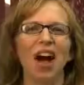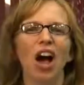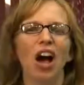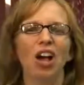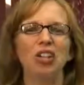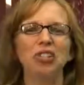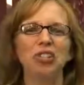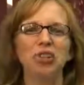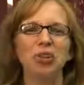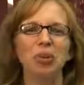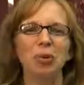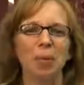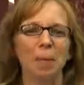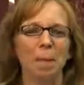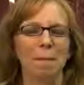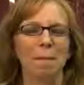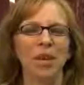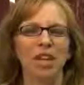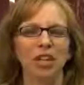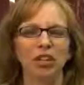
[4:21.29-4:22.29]
Also
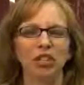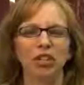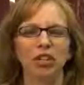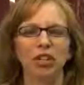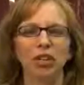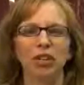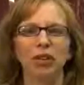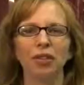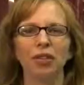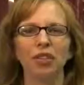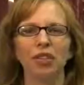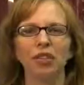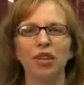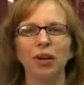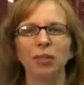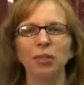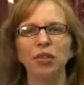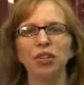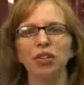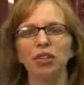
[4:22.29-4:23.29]
measure the
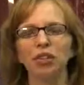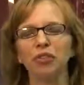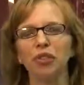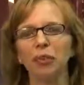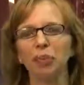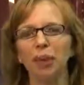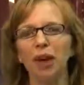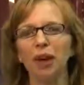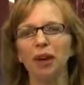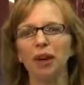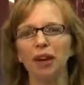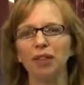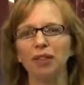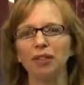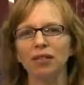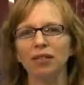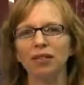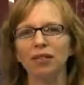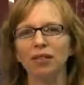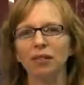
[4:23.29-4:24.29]
temperature of your
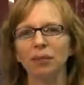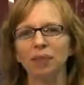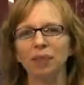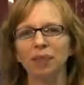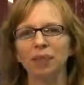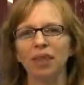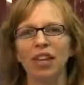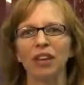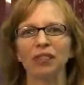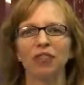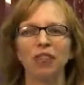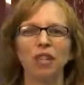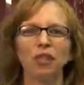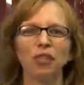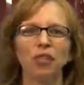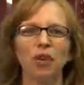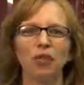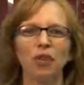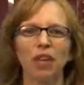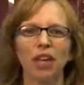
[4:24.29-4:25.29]
bearings. If
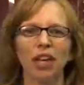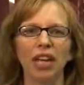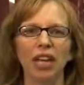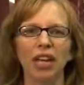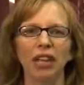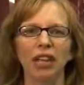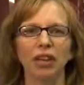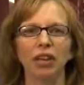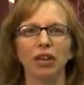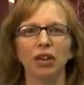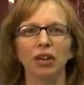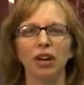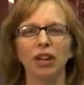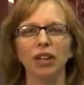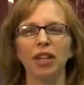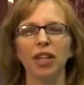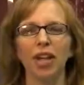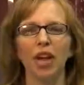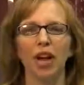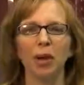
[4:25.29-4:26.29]
these overheat, that can
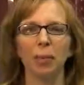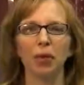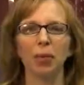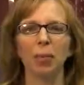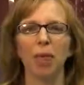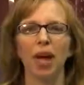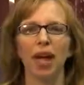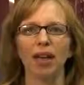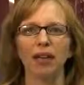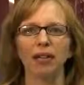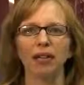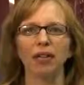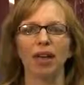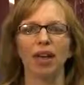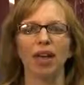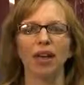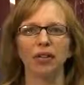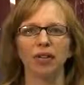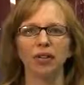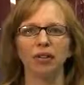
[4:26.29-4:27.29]
greatly compromise the
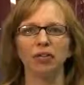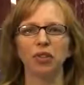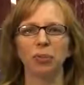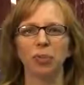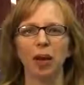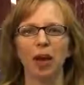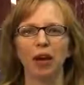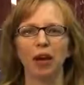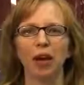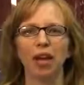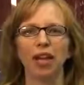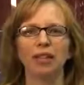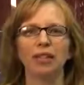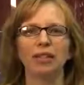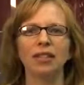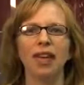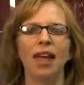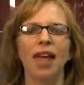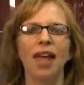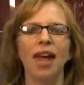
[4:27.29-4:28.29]
health of your
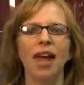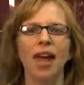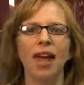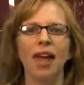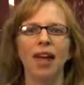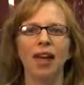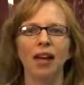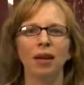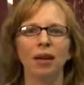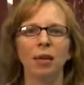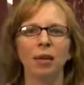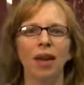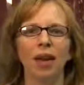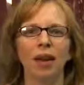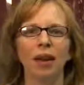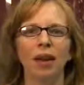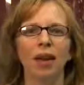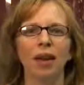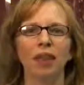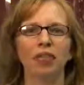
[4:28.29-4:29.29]
bearings, and
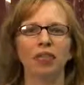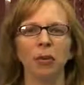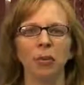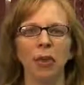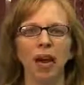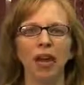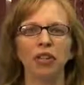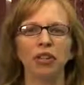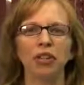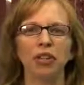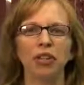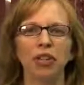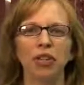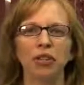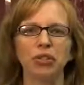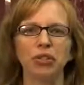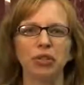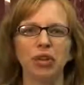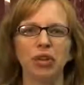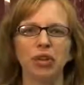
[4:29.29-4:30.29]
if you're monitoring
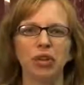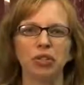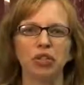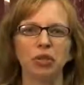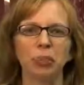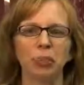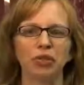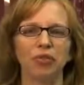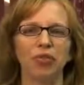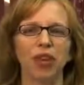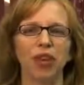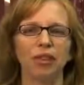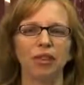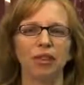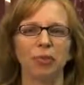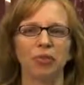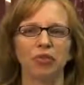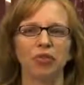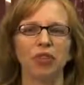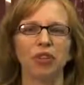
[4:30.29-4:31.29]
those, you can also prevent
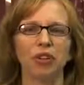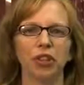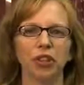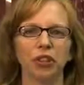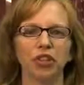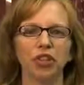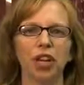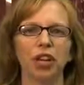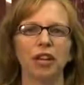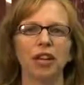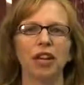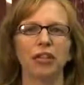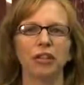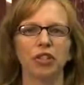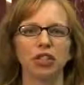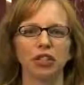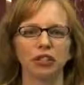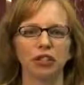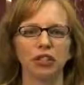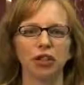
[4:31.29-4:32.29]
some further
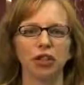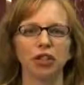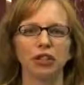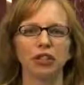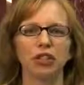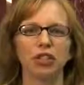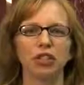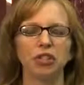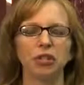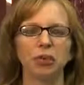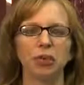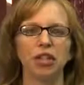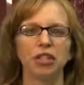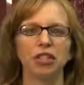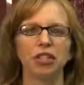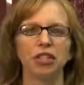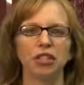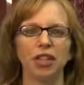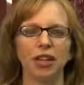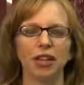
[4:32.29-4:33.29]
shutdowns or further
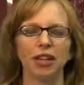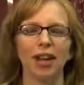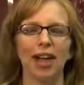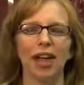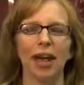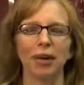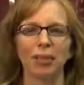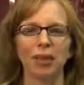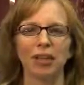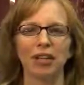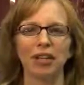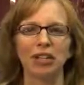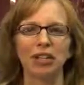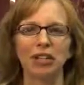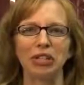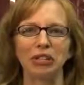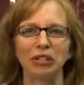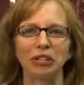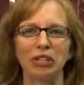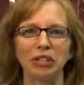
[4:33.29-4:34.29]
situations that can happen into
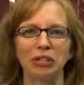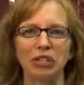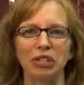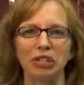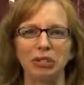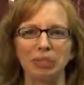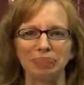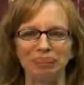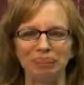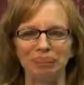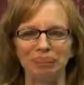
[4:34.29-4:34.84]
the future.